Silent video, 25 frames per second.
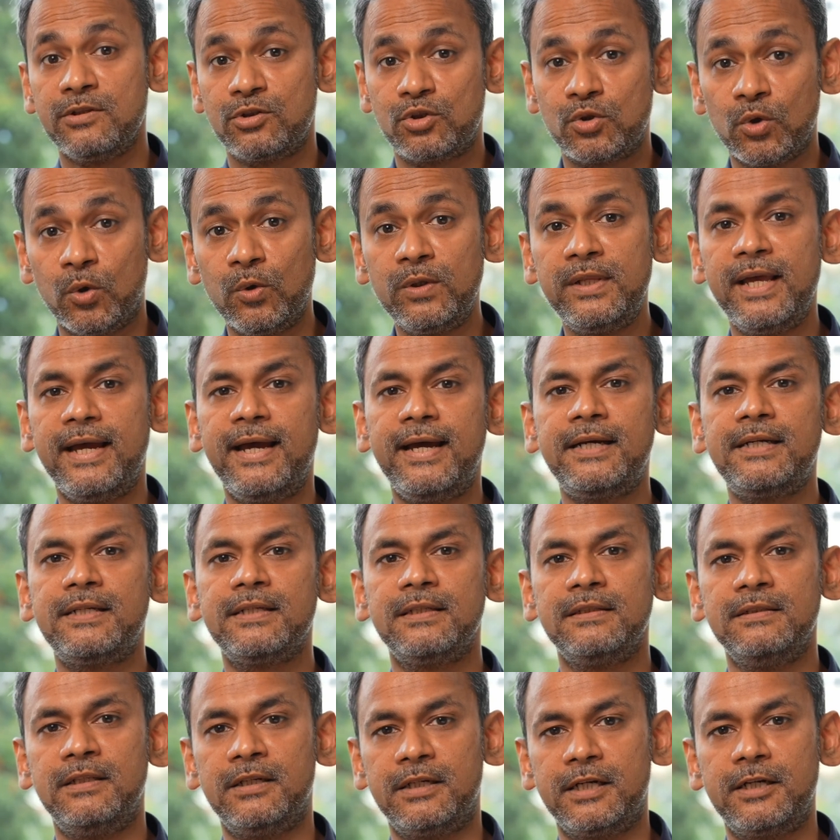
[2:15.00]
so that
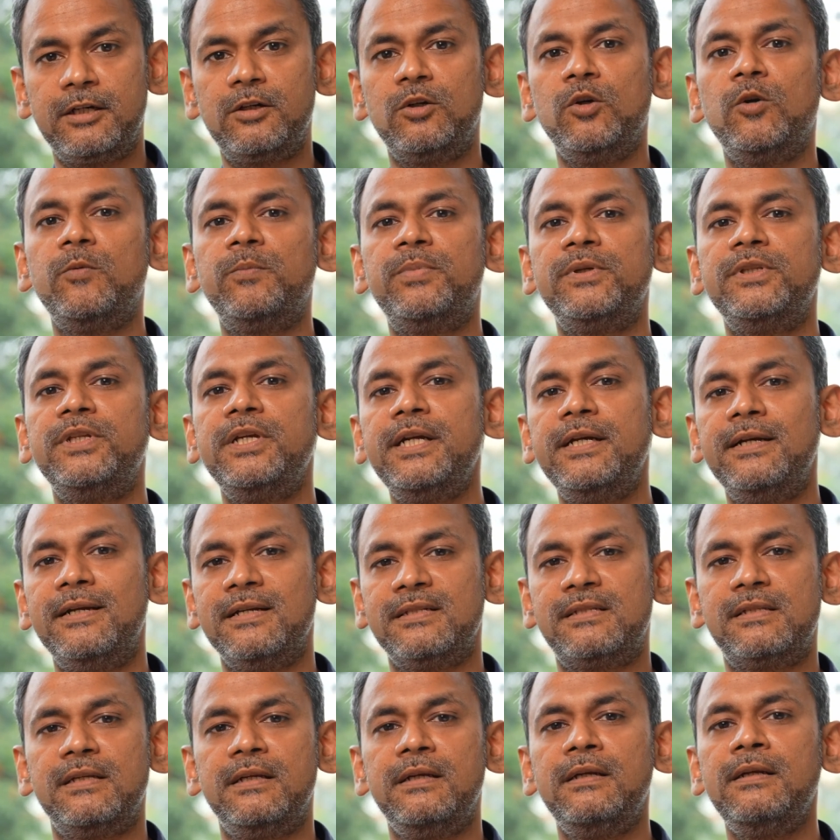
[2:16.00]
the retinopathy
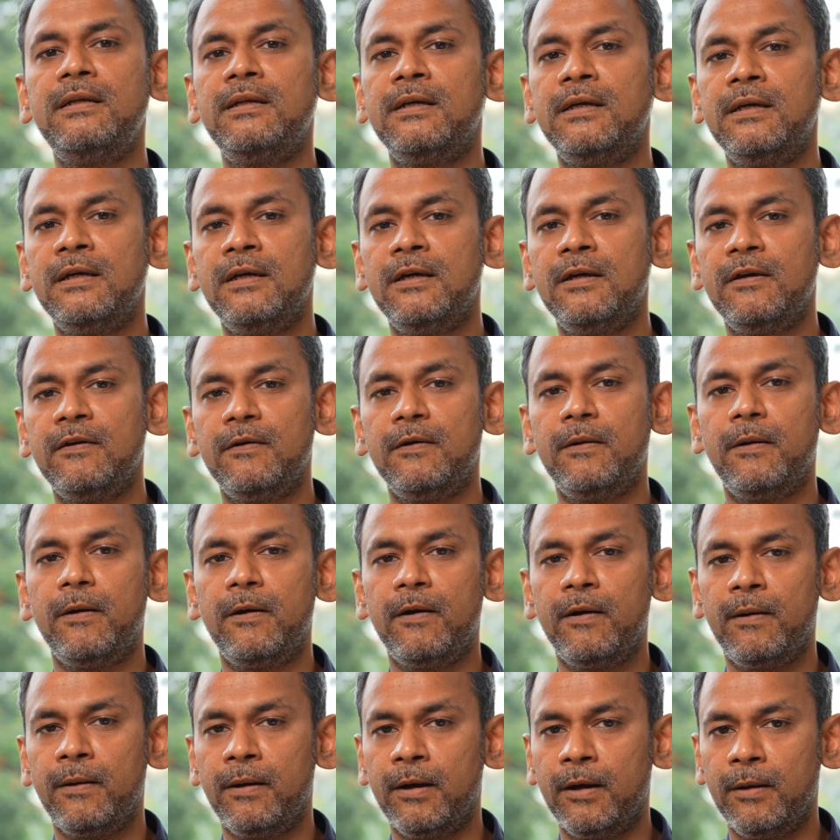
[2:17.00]
doesn't
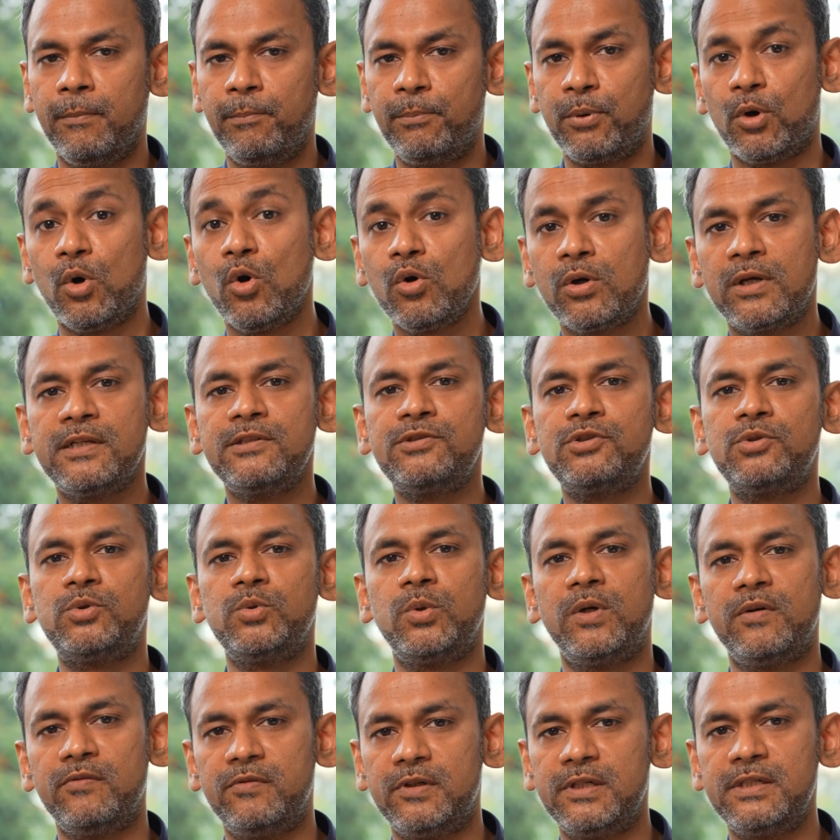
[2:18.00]
progress
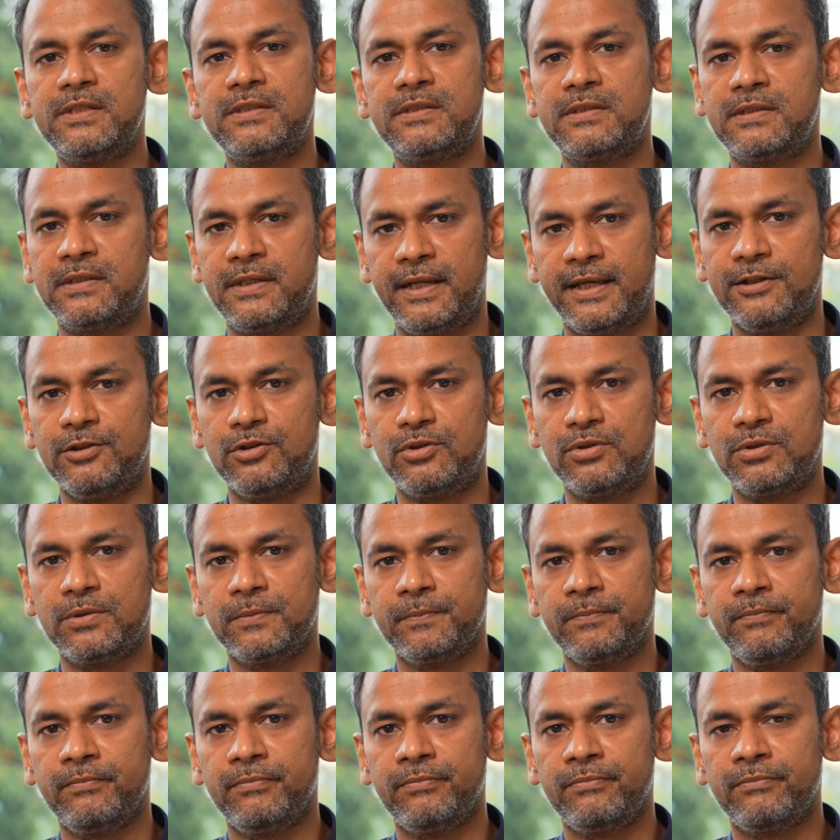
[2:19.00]
to a worse stage.
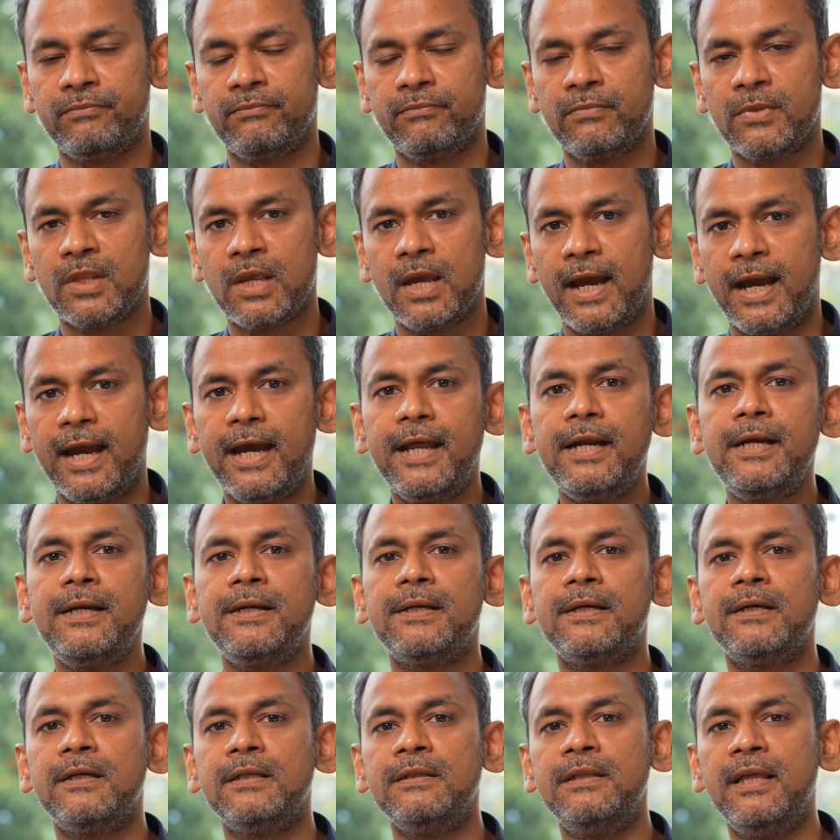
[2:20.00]

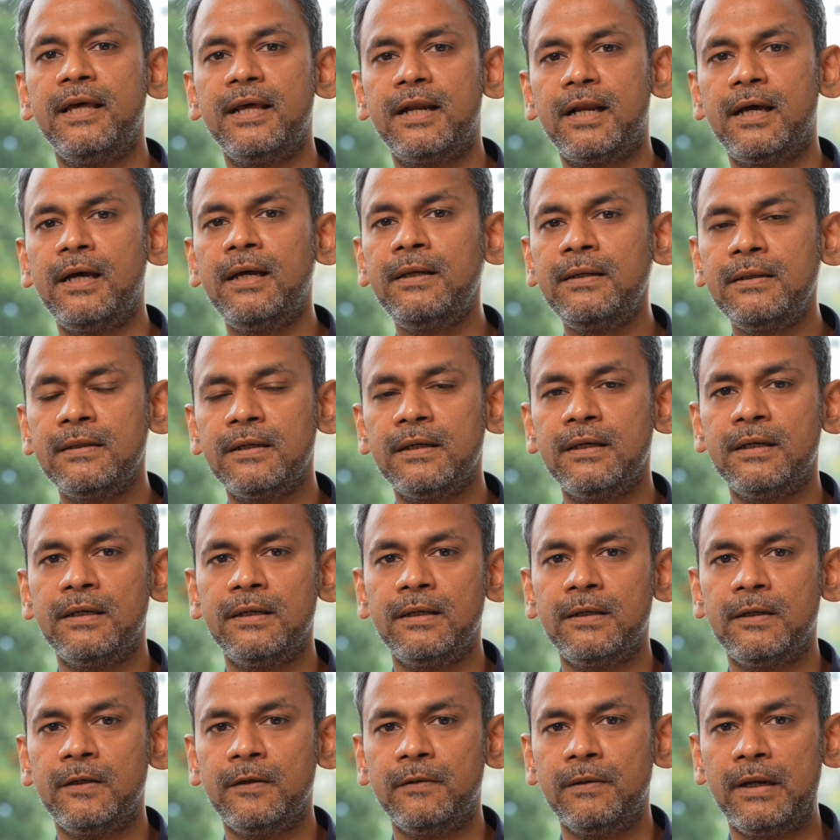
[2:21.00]
And there are
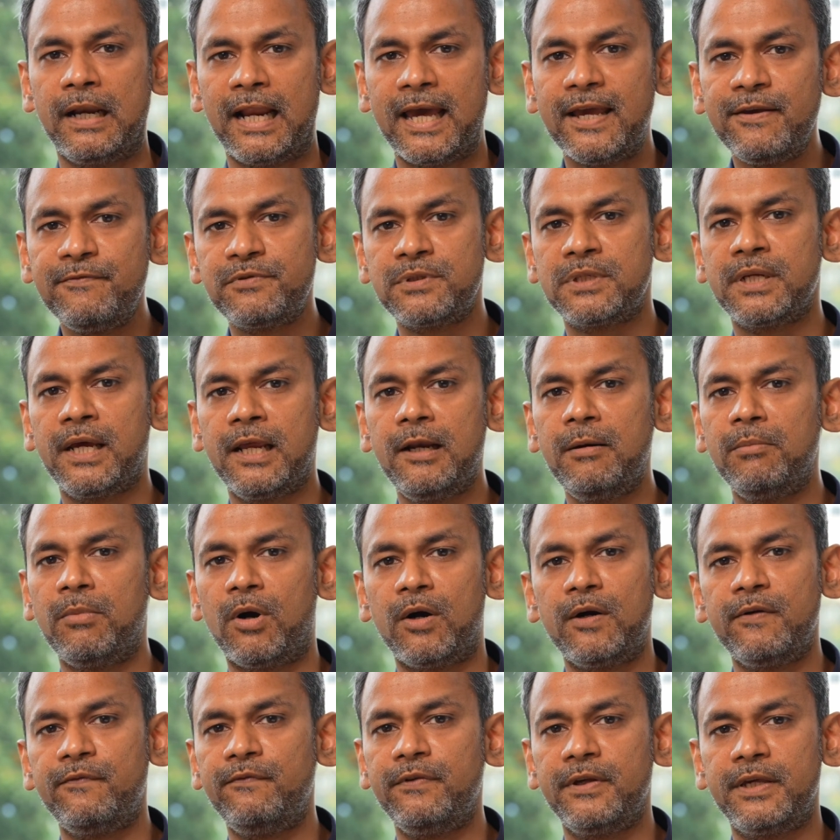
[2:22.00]
lifestyle
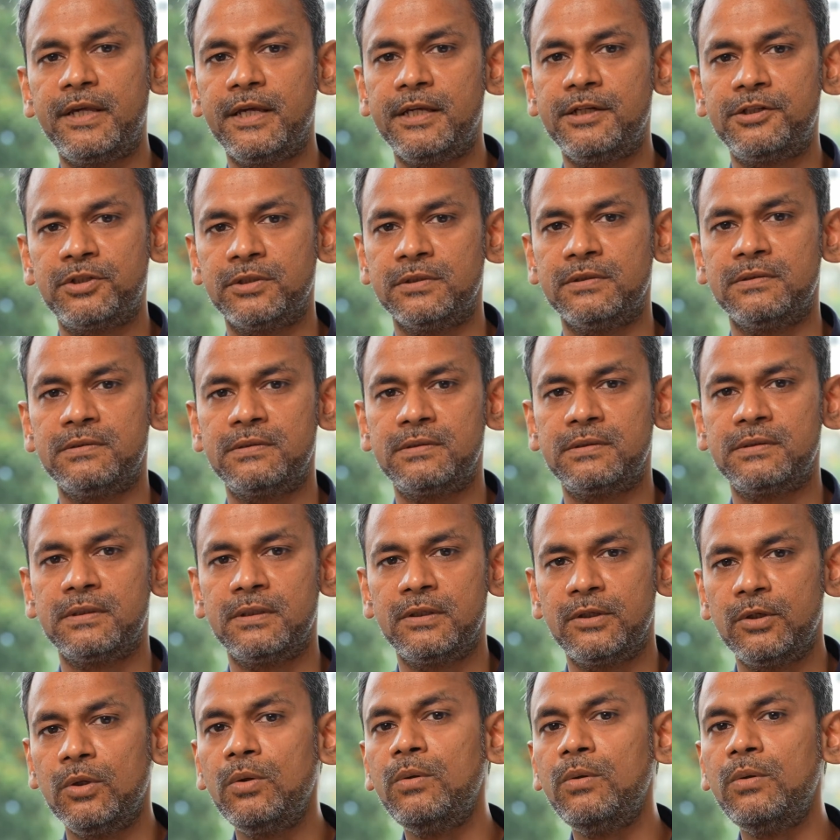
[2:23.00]
modifications,